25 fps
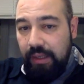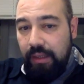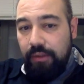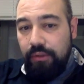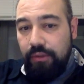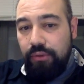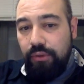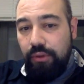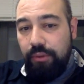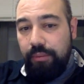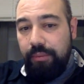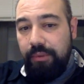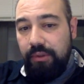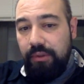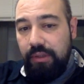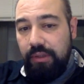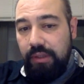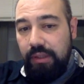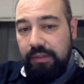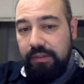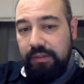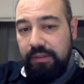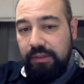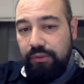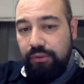So
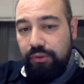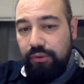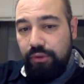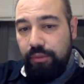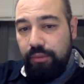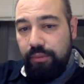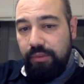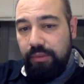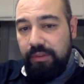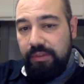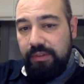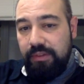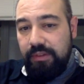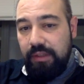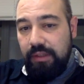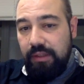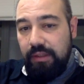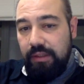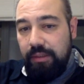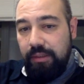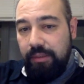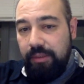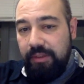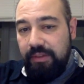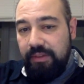let's assume this
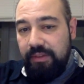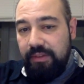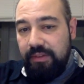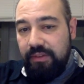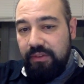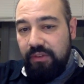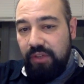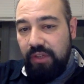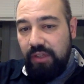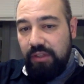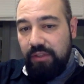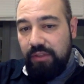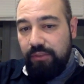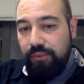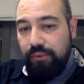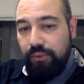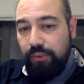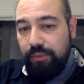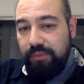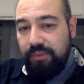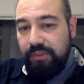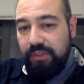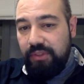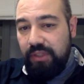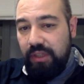limit is starting
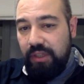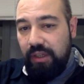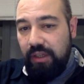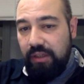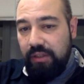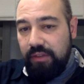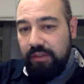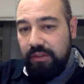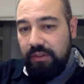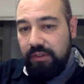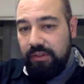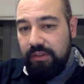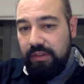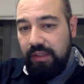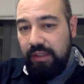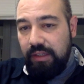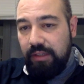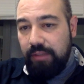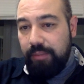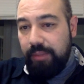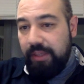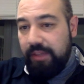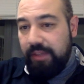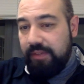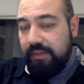from 300 and
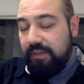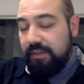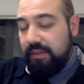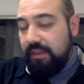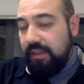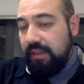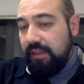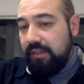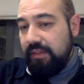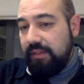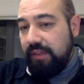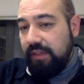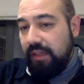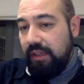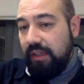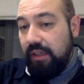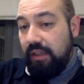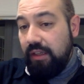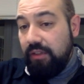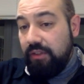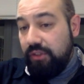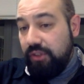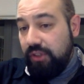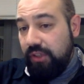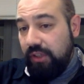base is, let's say,
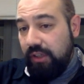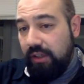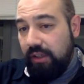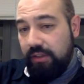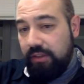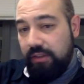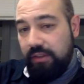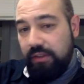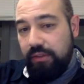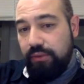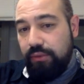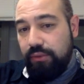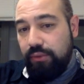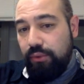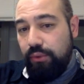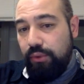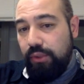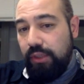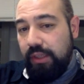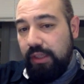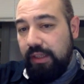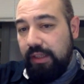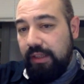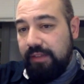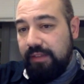300. So you
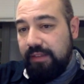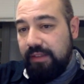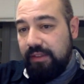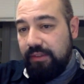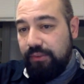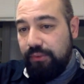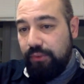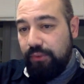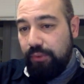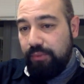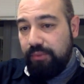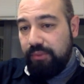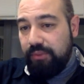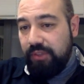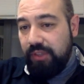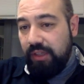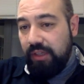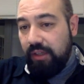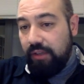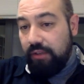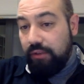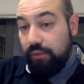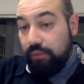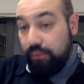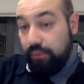can access from
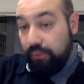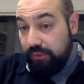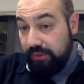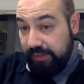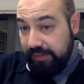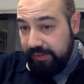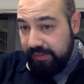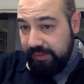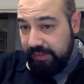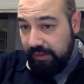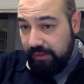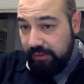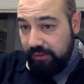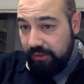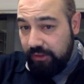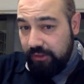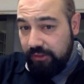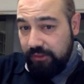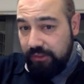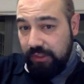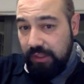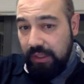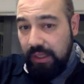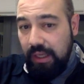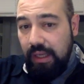300 to 600.
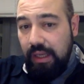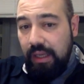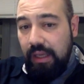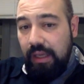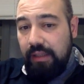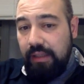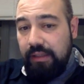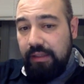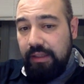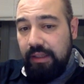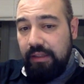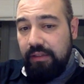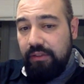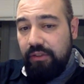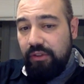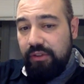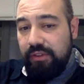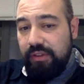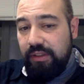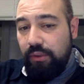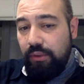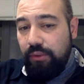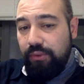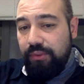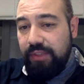And then there is
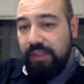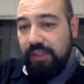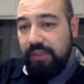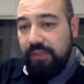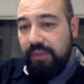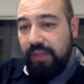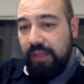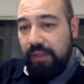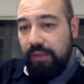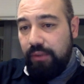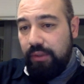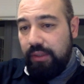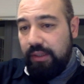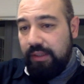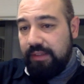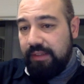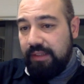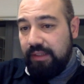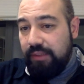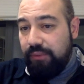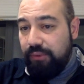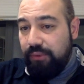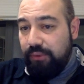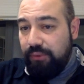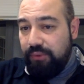an offset value, let's
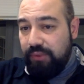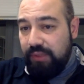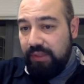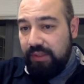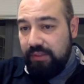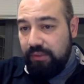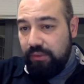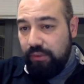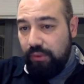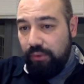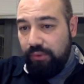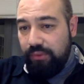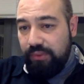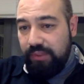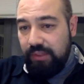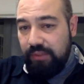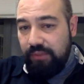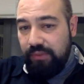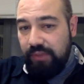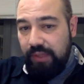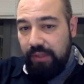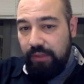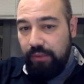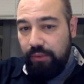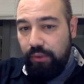say 50 is the offset
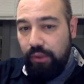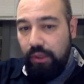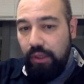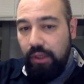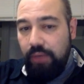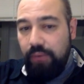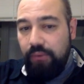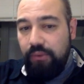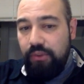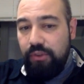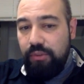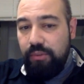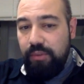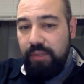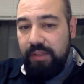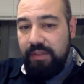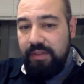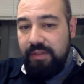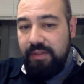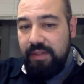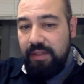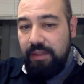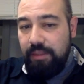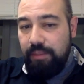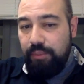value, which means
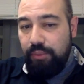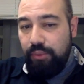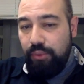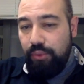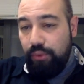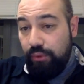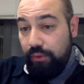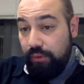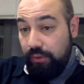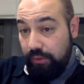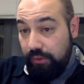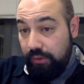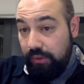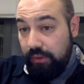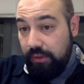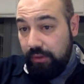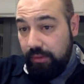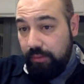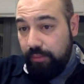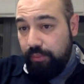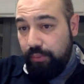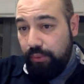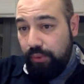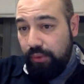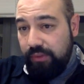CPU, the
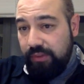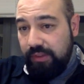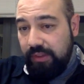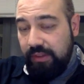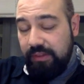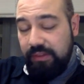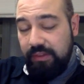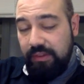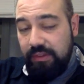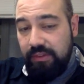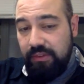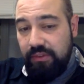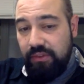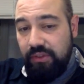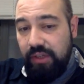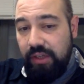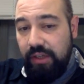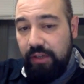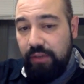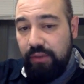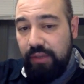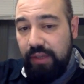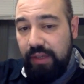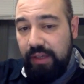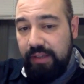process, is
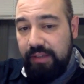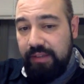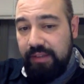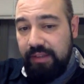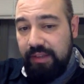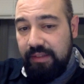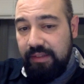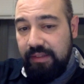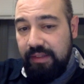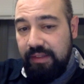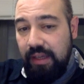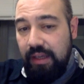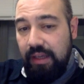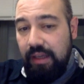trying to access